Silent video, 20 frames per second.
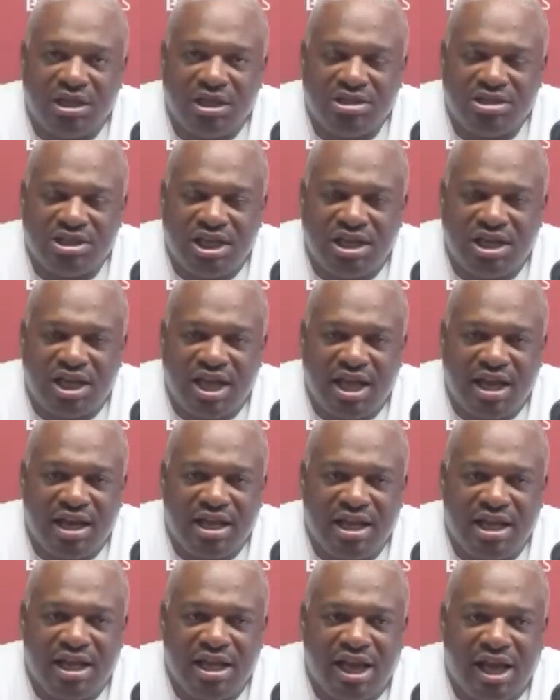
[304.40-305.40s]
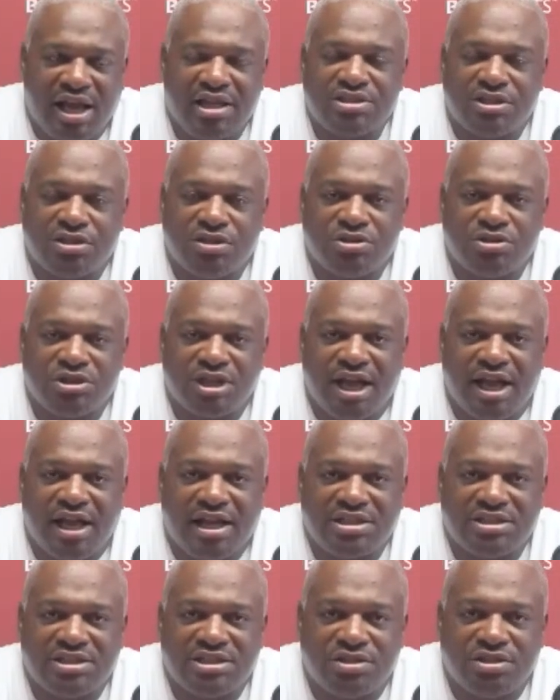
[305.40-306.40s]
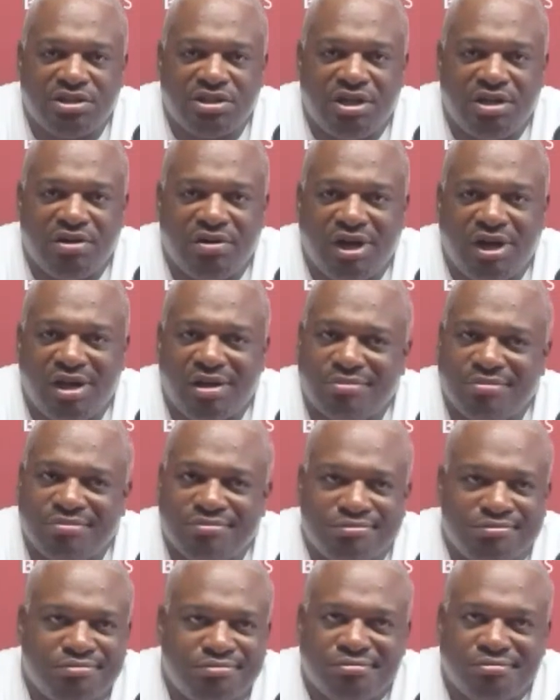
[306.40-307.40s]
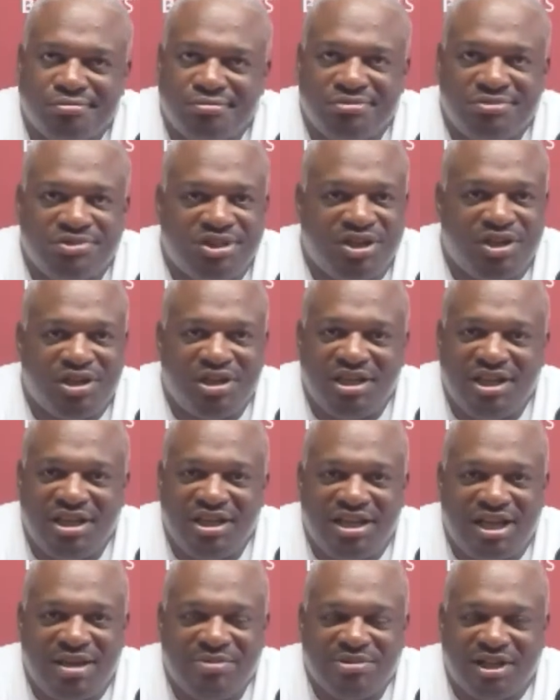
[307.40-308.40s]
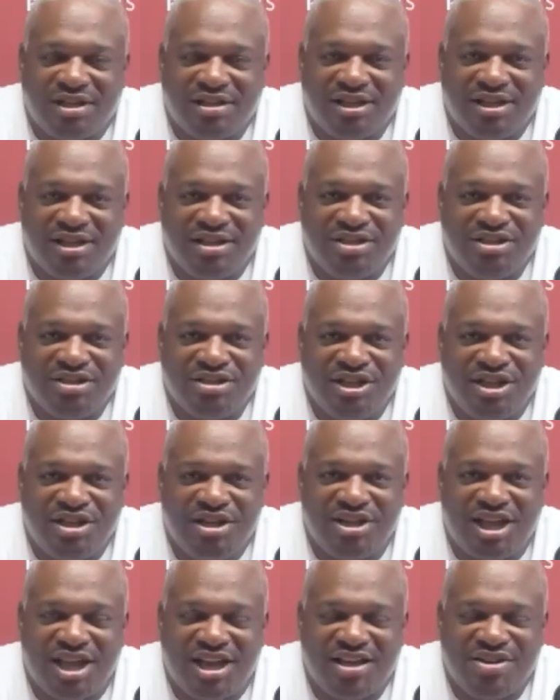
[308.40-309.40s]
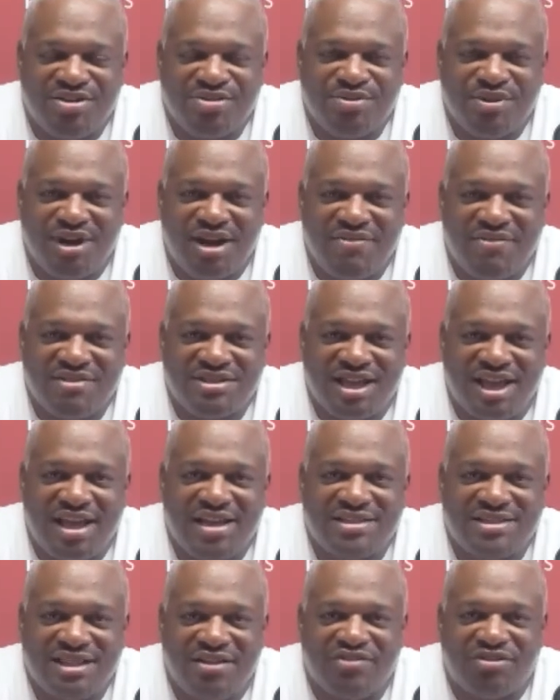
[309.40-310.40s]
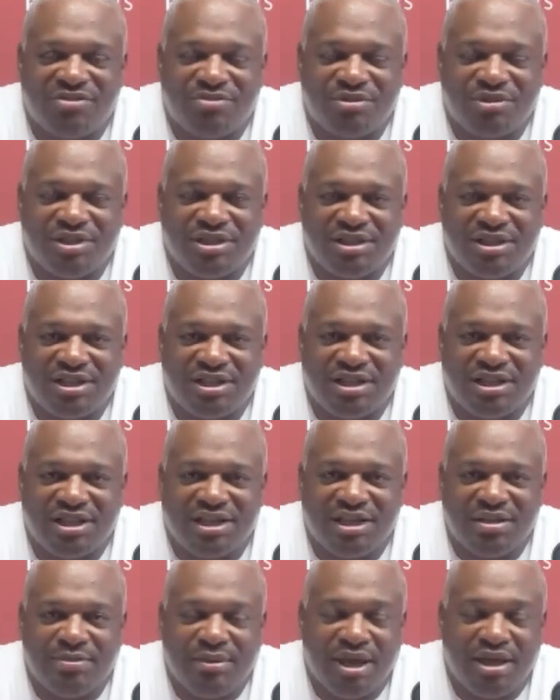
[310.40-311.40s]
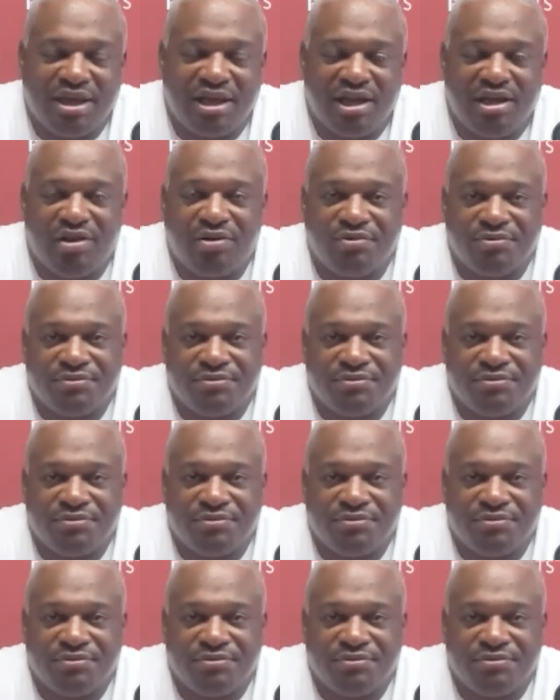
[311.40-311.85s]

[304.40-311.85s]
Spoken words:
Jada kind of headlines those guys. So he comes out there and he kind of do whatever's asked of him, and he make it go.